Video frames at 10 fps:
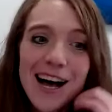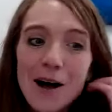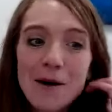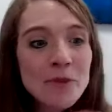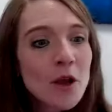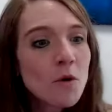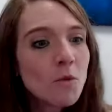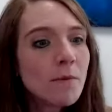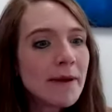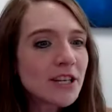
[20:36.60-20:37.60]

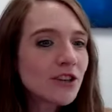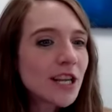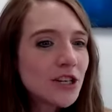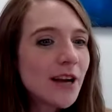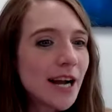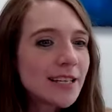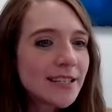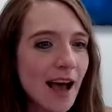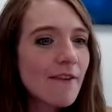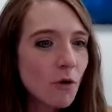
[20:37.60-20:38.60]
We'll make sure that you
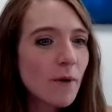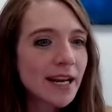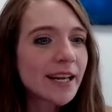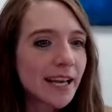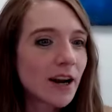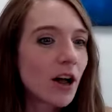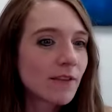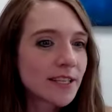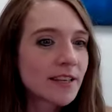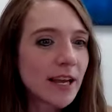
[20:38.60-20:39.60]
guys have a way to get
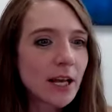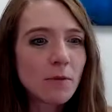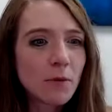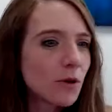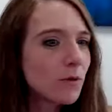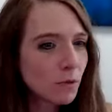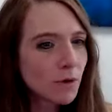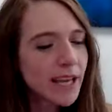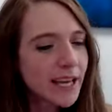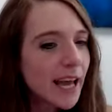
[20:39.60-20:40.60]
all of this available
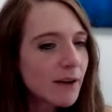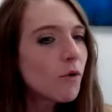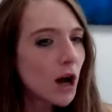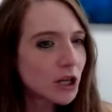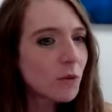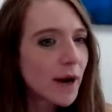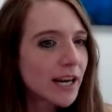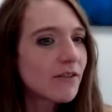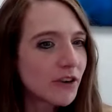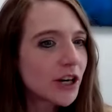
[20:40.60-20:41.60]
kind of while you're
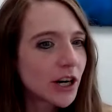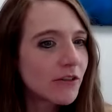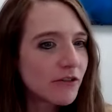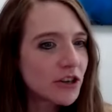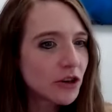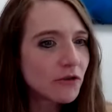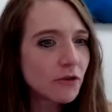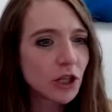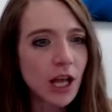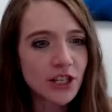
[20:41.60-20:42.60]
waiting for your official
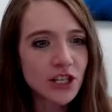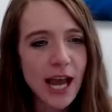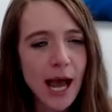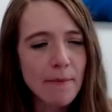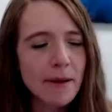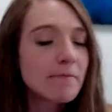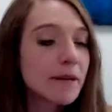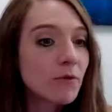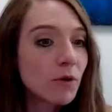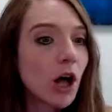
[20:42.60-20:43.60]
full launch to happen,
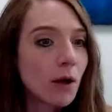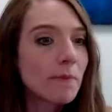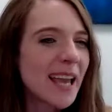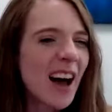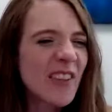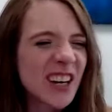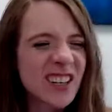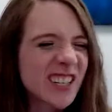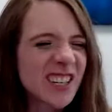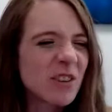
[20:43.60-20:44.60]
but it will all be out
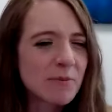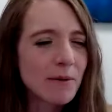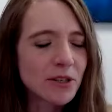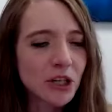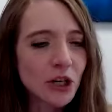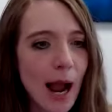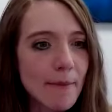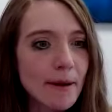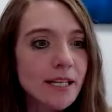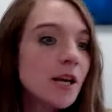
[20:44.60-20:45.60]
there so you'll be able to
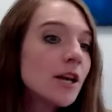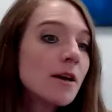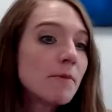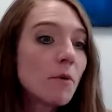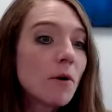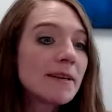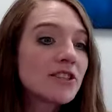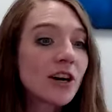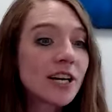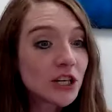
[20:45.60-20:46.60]
grab it. But we'll be
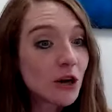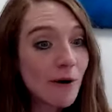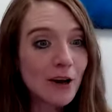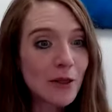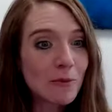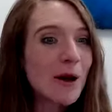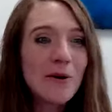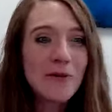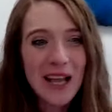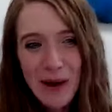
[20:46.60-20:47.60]
starting to go out on the road.